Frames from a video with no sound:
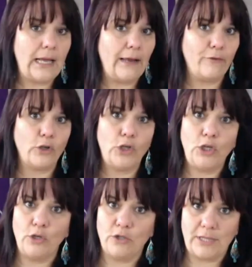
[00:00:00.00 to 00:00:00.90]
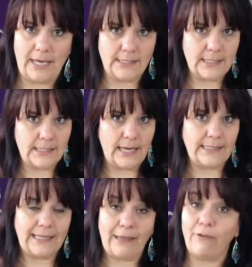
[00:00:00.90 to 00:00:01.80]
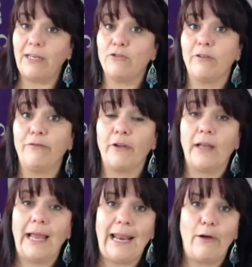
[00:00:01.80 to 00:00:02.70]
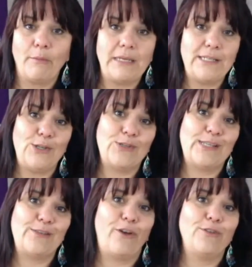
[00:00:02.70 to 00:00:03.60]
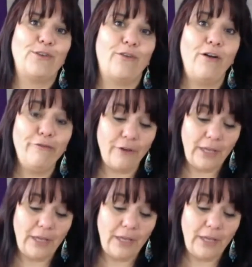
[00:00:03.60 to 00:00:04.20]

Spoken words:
and I've got huge thanks to say to Kev Kindred for allowing me to use his photograph.